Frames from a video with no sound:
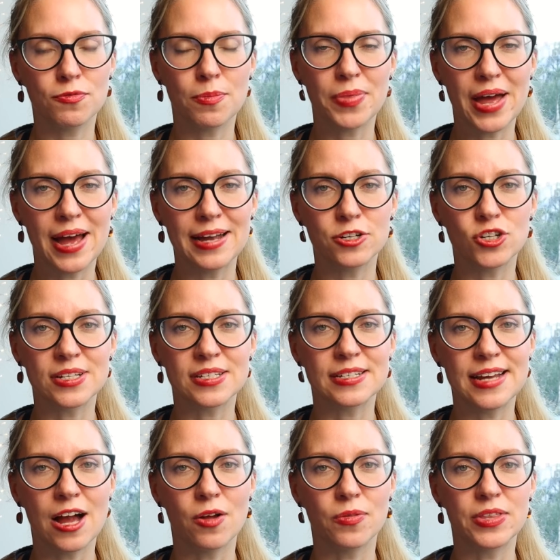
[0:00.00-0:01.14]
from that just
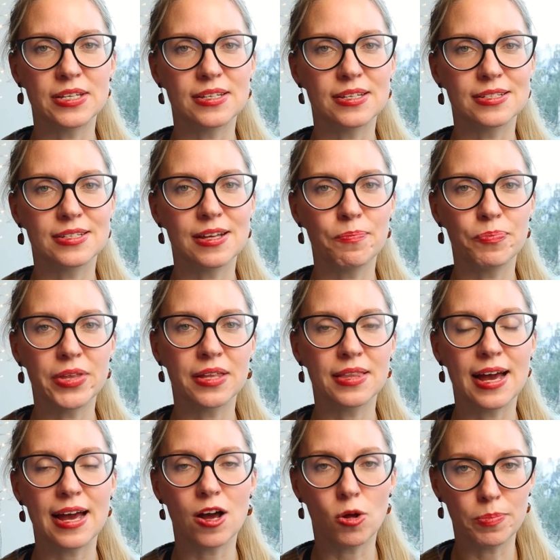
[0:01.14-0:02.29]
now. This is something
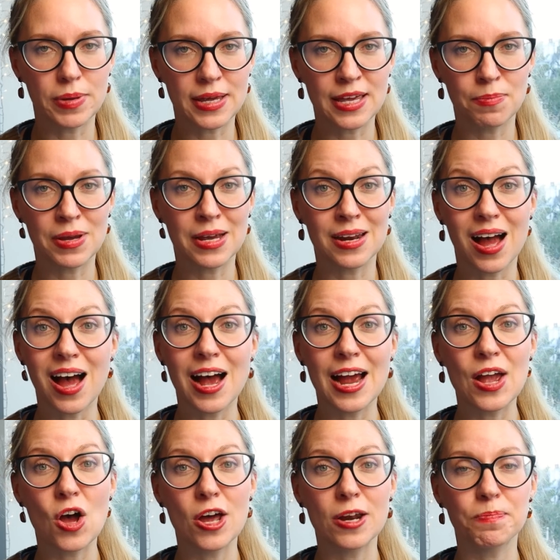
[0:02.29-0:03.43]
that I'll be keeping an
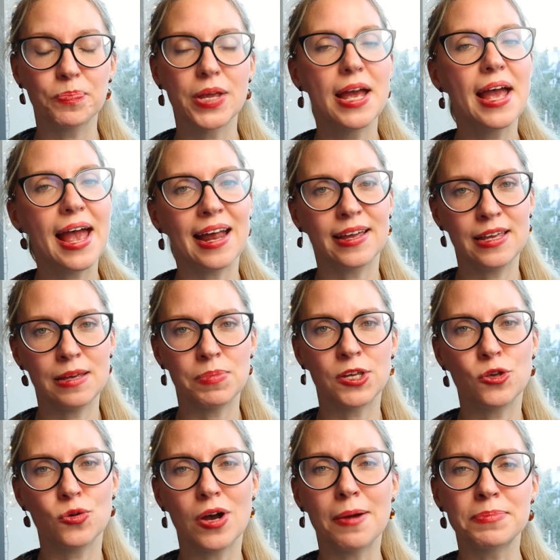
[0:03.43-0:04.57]
eye on and keeping
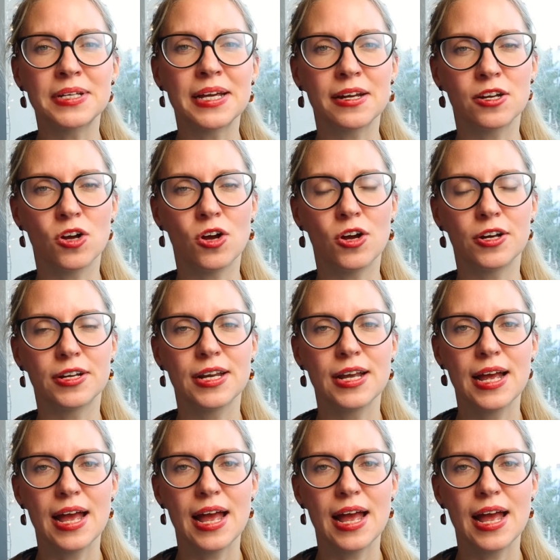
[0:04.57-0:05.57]
you updated on